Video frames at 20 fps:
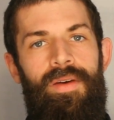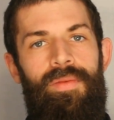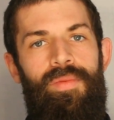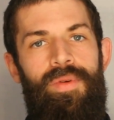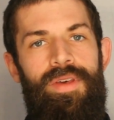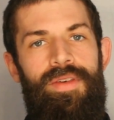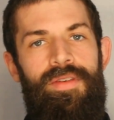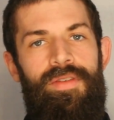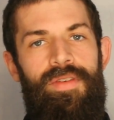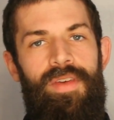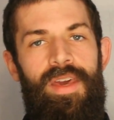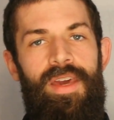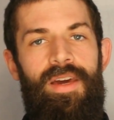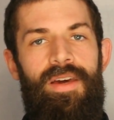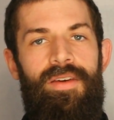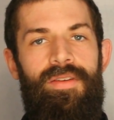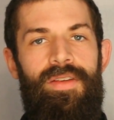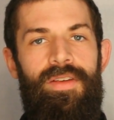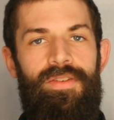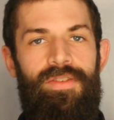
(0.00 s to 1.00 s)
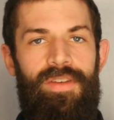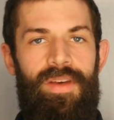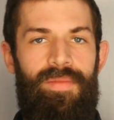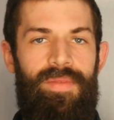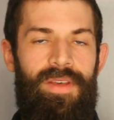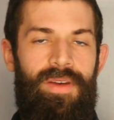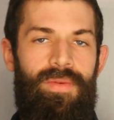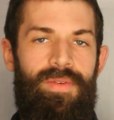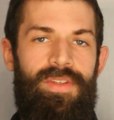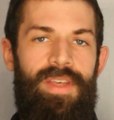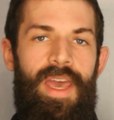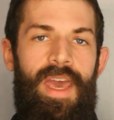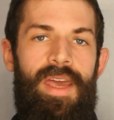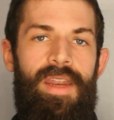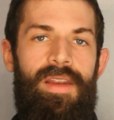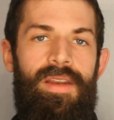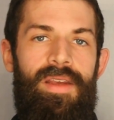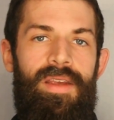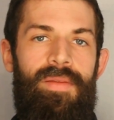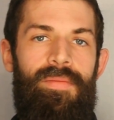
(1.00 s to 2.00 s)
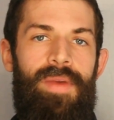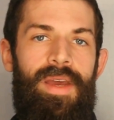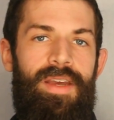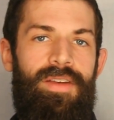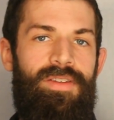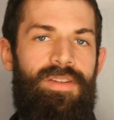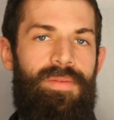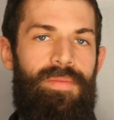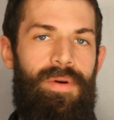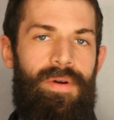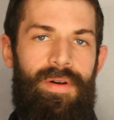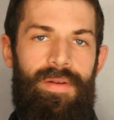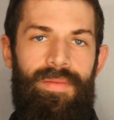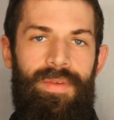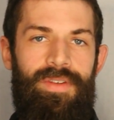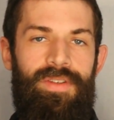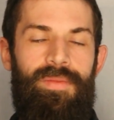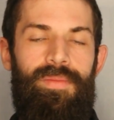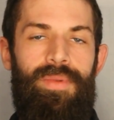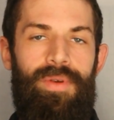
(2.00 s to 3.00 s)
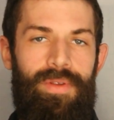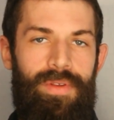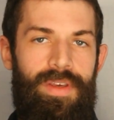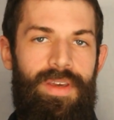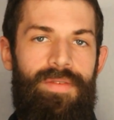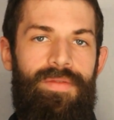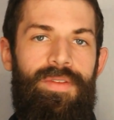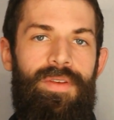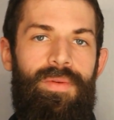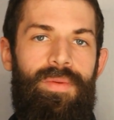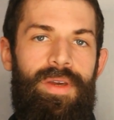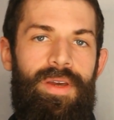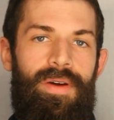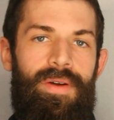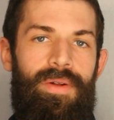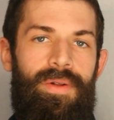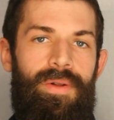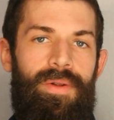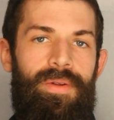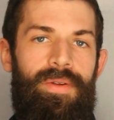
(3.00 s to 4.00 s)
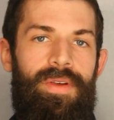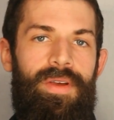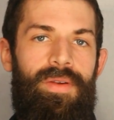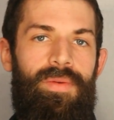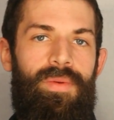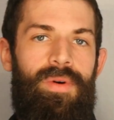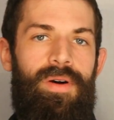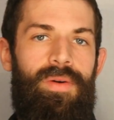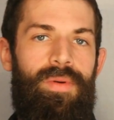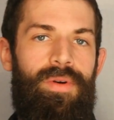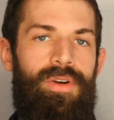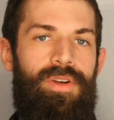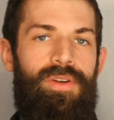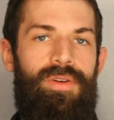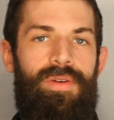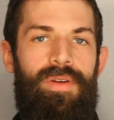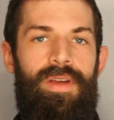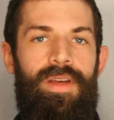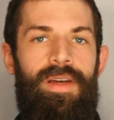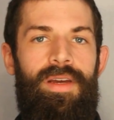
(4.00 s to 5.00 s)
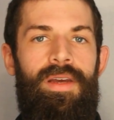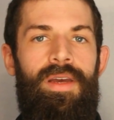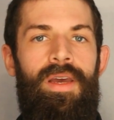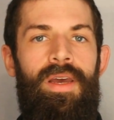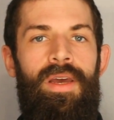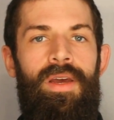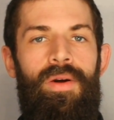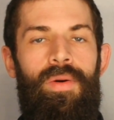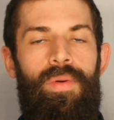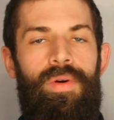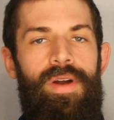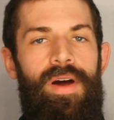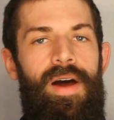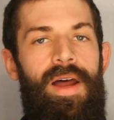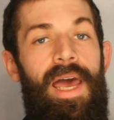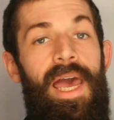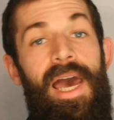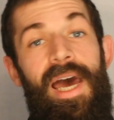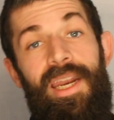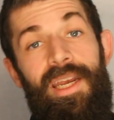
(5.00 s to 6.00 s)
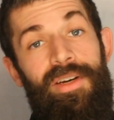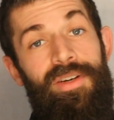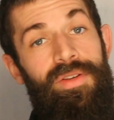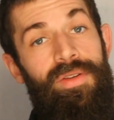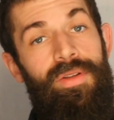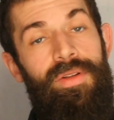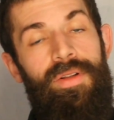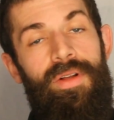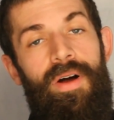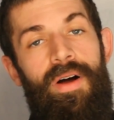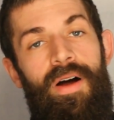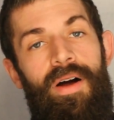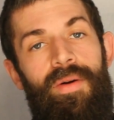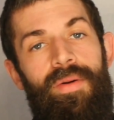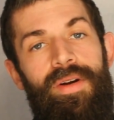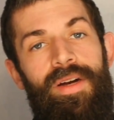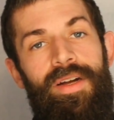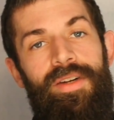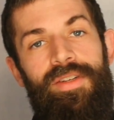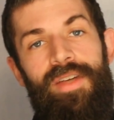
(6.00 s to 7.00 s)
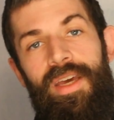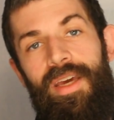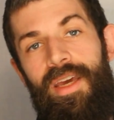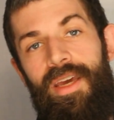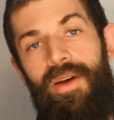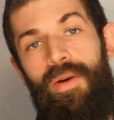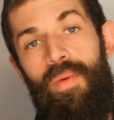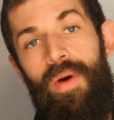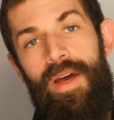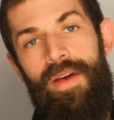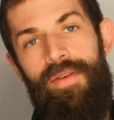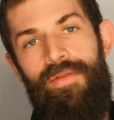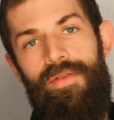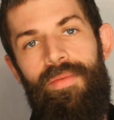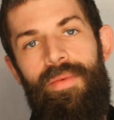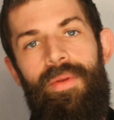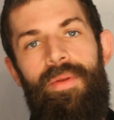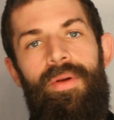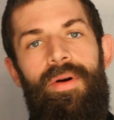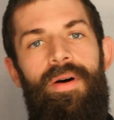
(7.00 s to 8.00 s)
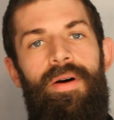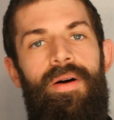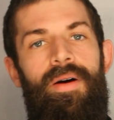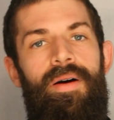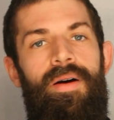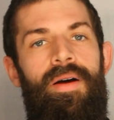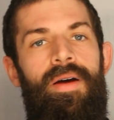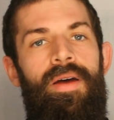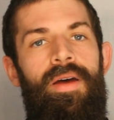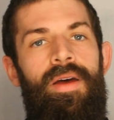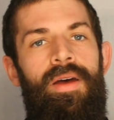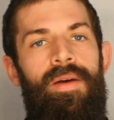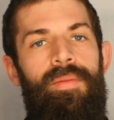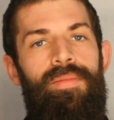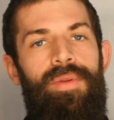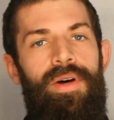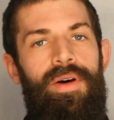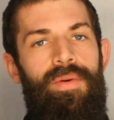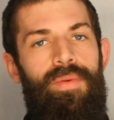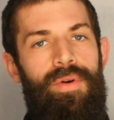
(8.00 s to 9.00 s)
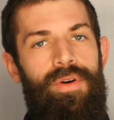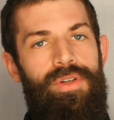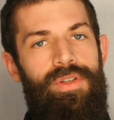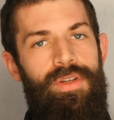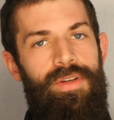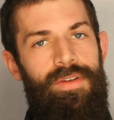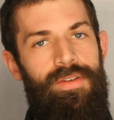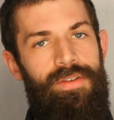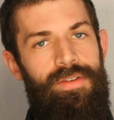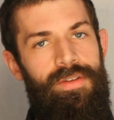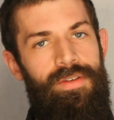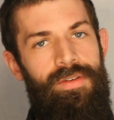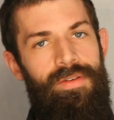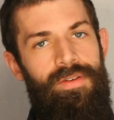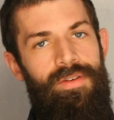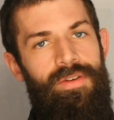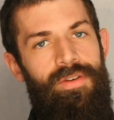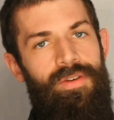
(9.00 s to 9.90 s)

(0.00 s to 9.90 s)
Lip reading: We think that something was edited based upon this belief that we hold, and what we're doing, we're not adding to the law, we're not taking away from the law, but we're just